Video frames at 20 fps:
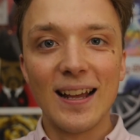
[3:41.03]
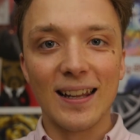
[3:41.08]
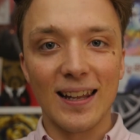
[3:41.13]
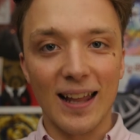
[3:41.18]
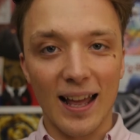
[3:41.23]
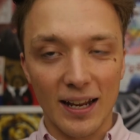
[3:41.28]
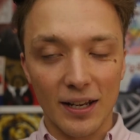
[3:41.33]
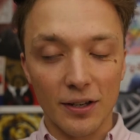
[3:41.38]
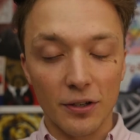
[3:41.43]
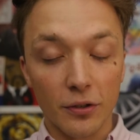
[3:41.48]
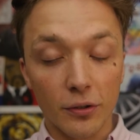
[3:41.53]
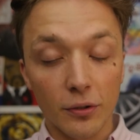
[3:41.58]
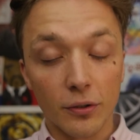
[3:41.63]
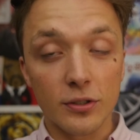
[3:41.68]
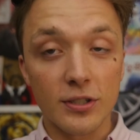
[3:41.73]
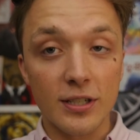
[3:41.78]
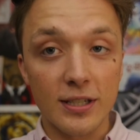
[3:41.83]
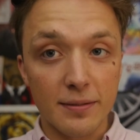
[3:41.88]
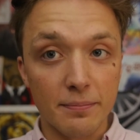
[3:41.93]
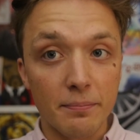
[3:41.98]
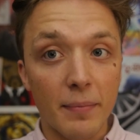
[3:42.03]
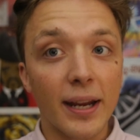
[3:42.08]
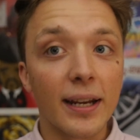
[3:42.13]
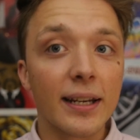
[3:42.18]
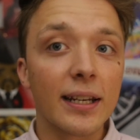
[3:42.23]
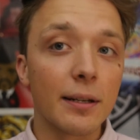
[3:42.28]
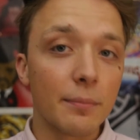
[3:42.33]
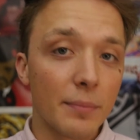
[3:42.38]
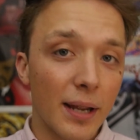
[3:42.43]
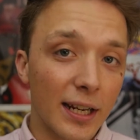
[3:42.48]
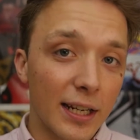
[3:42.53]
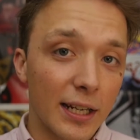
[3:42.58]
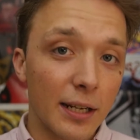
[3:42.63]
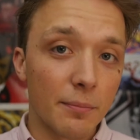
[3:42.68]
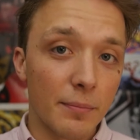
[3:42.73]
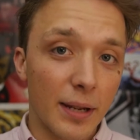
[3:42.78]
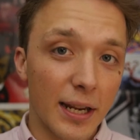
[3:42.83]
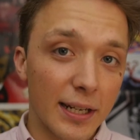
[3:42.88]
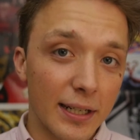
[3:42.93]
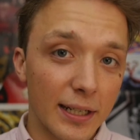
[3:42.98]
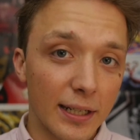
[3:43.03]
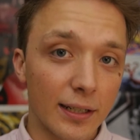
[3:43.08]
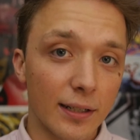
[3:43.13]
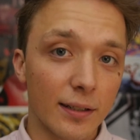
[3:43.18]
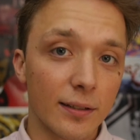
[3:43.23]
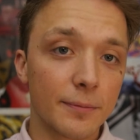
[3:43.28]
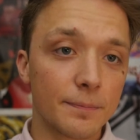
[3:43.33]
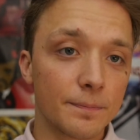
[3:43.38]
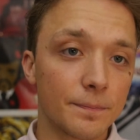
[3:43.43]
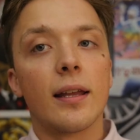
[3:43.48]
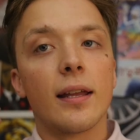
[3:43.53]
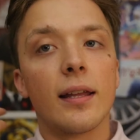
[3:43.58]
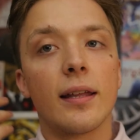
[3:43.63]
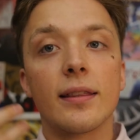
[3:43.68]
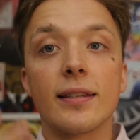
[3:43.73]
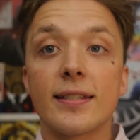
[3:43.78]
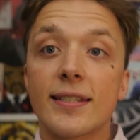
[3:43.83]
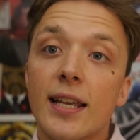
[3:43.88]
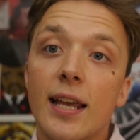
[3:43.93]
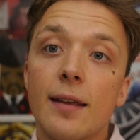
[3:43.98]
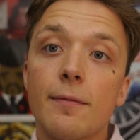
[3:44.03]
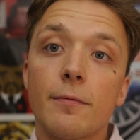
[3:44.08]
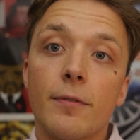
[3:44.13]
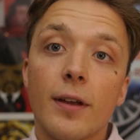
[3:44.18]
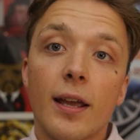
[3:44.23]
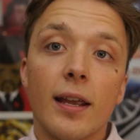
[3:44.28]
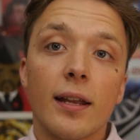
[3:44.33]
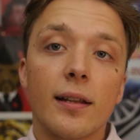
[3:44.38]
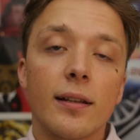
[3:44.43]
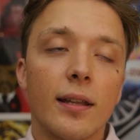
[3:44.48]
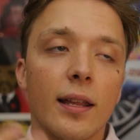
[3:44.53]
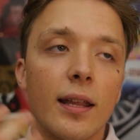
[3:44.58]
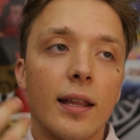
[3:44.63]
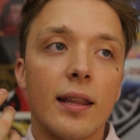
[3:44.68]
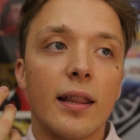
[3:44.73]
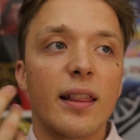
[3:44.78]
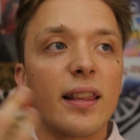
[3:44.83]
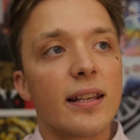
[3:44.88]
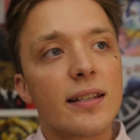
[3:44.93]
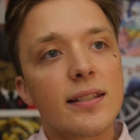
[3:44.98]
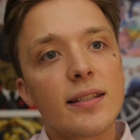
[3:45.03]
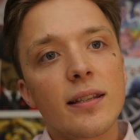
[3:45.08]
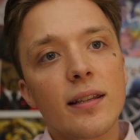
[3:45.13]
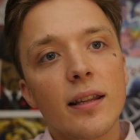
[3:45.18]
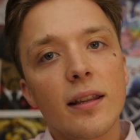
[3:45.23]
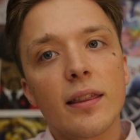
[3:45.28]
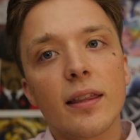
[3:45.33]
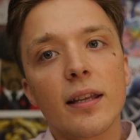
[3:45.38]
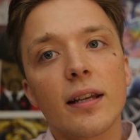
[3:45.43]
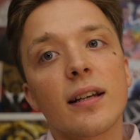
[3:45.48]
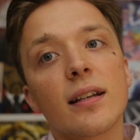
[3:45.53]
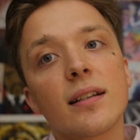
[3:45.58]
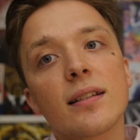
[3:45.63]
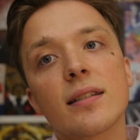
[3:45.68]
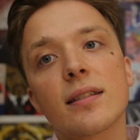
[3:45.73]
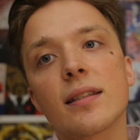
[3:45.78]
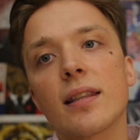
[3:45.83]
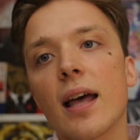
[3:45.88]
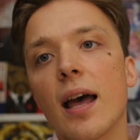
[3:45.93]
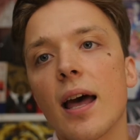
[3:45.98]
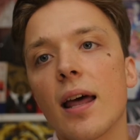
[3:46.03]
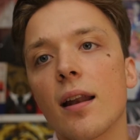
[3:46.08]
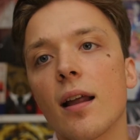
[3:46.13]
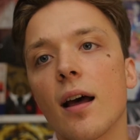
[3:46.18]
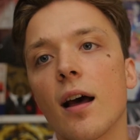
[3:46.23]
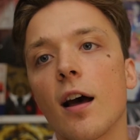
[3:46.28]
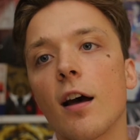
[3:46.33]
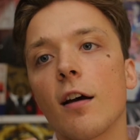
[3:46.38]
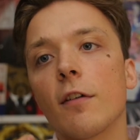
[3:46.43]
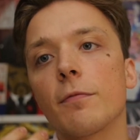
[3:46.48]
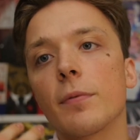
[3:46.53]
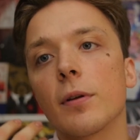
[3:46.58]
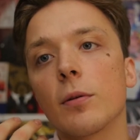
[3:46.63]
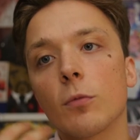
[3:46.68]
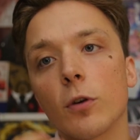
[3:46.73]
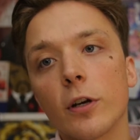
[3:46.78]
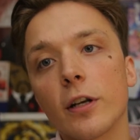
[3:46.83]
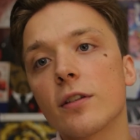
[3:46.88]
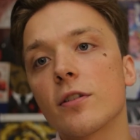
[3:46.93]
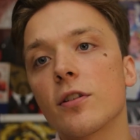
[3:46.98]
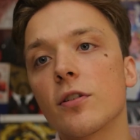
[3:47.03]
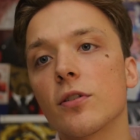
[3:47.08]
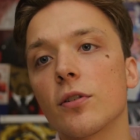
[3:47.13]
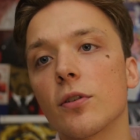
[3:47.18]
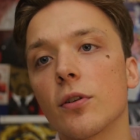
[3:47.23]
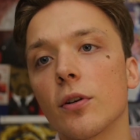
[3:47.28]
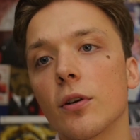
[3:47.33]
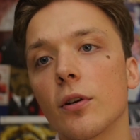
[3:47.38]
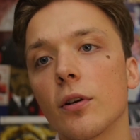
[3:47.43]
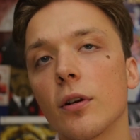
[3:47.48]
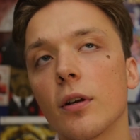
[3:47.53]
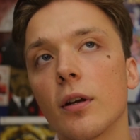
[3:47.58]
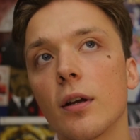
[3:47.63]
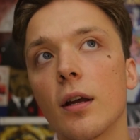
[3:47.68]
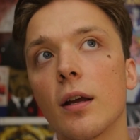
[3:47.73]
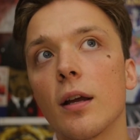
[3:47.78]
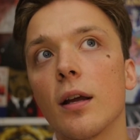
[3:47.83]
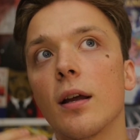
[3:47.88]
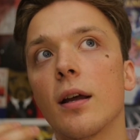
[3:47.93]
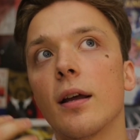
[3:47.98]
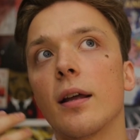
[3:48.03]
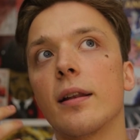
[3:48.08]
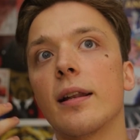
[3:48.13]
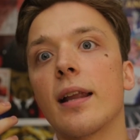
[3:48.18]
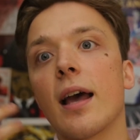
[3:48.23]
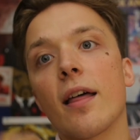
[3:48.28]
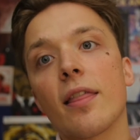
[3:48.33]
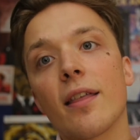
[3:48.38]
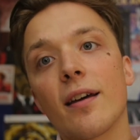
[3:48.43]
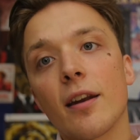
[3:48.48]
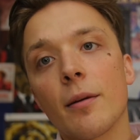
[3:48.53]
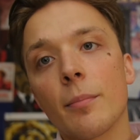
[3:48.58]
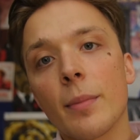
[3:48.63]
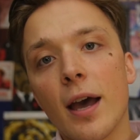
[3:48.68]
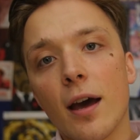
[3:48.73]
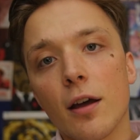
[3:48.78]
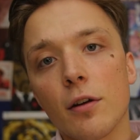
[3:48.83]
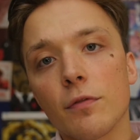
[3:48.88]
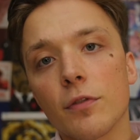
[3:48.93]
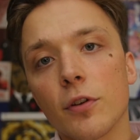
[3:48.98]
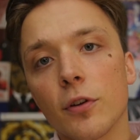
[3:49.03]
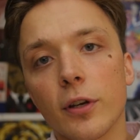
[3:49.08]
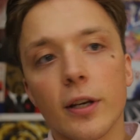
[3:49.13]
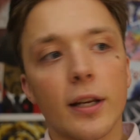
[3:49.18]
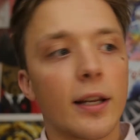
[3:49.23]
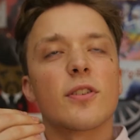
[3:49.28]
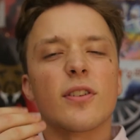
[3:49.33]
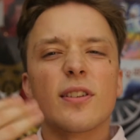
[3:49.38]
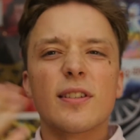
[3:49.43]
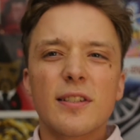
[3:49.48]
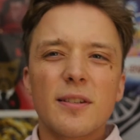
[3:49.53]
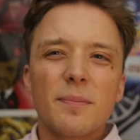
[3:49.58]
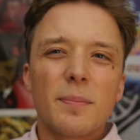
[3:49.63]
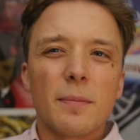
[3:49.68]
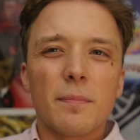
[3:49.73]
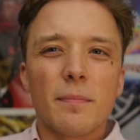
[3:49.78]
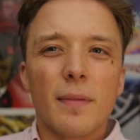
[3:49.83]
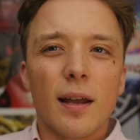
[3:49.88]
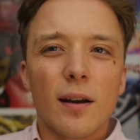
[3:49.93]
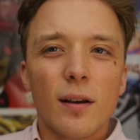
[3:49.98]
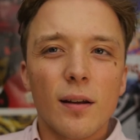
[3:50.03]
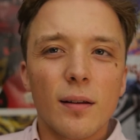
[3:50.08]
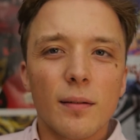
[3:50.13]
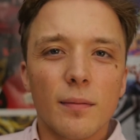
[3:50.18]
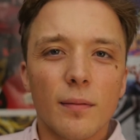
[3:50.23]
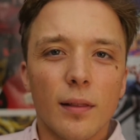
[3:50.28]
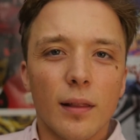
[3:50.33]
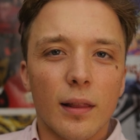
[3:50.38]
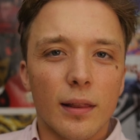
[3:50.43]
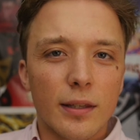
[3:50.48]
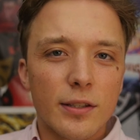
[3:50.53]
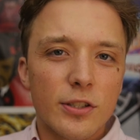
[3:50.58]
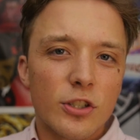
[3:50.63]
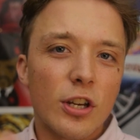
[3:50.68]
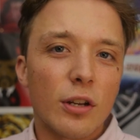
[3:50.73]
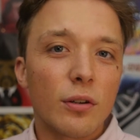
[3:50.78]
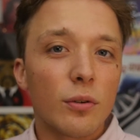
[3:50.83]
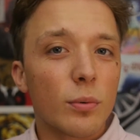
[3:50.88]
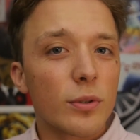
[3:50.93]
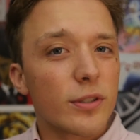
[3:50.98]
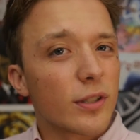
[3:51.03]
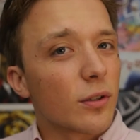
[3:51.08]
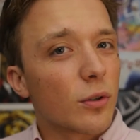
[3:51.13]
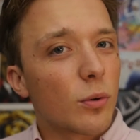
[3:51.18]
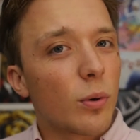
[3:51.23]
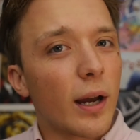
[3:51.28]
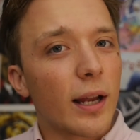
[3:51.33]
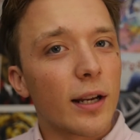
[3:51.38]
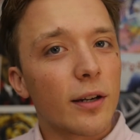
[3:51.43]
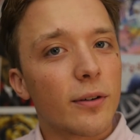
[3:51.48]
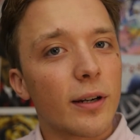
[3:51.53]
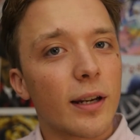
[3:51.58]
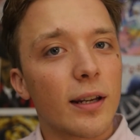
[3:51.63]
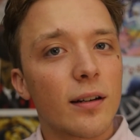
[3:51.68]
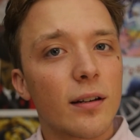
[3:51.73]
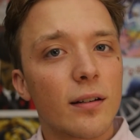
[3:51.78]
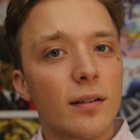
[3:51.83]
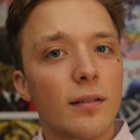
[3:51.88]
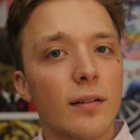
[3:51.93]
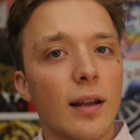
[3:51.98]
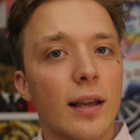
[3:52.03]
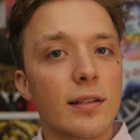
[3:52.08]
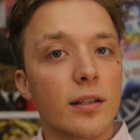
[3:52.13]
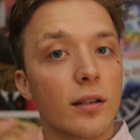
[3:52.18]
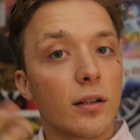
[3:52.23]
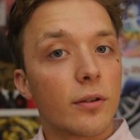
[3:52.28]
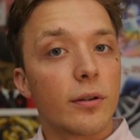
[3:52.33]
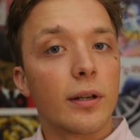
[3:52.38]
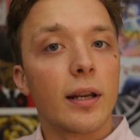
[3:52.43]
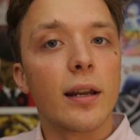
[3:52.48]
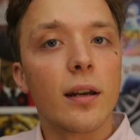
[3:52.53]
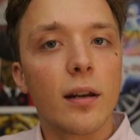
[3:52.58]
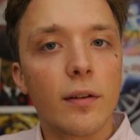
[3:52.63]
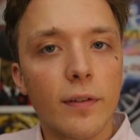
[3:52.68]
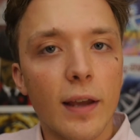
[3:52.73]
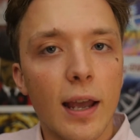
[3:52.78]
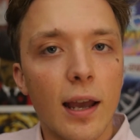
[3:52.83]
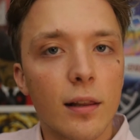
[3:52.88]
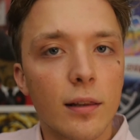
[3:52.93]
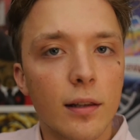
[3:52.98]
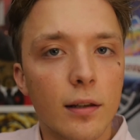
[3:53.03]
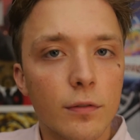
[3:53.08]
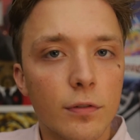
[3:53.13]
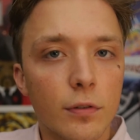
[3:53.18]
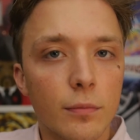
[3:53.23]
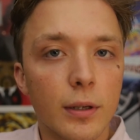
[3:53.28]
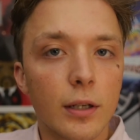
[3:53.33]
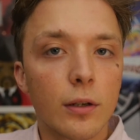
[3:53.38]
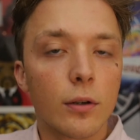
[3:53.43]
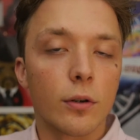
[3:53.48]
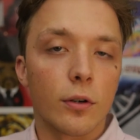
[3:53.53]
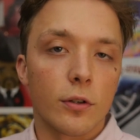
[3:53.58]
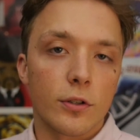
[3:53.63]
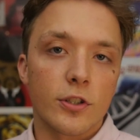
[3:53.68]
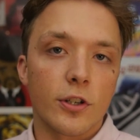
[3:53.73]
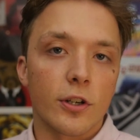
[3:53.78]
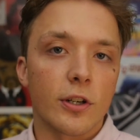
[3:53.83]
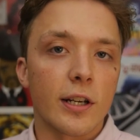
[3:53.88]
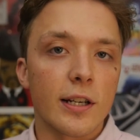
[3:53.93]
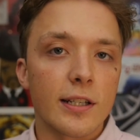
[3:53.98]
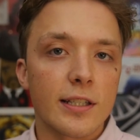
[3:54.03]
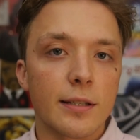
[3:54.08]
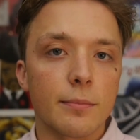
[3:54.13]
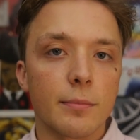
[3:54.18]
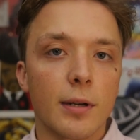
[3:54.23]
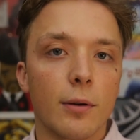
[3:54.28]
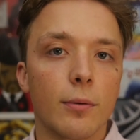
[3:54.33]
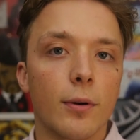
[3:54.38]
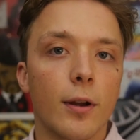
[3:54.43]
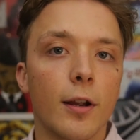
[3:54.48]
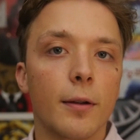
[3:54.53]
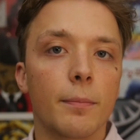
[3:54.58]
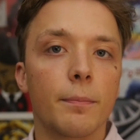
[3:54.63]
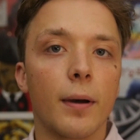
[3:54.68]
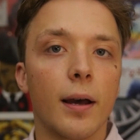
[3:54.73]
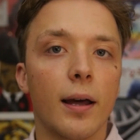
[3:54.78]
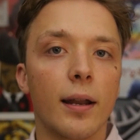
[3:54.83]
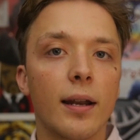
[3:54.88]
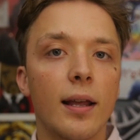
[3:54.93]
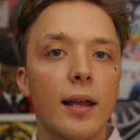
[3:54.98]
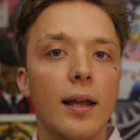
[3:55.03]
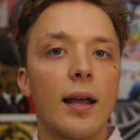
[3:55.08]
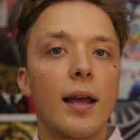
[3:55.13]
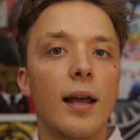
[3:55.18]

Like you're just making. In the same vein, these are the things that I've been wanting to do now that I'm out of uni. So this is a bit meta. This channel wasn't quite created as a creative outlet for me or showcasing my work, but